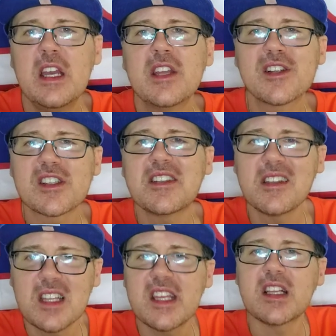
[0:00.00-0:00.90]
You're
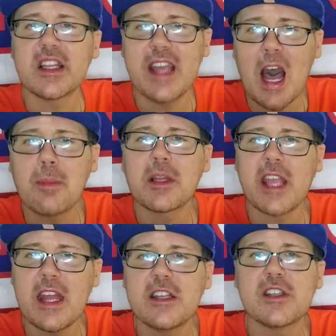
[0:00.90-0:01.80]
still legally
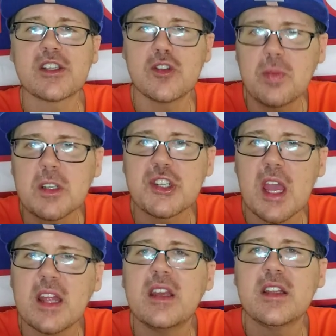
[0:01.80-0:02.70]
obligated to Super
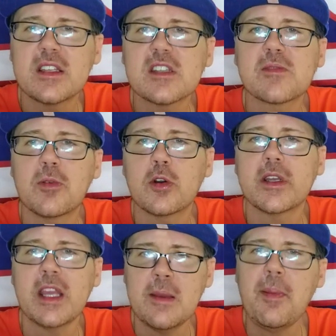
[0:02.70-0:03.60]
Chat at this
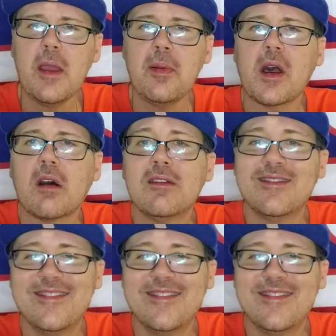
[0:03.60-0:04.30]
point, and PayPal.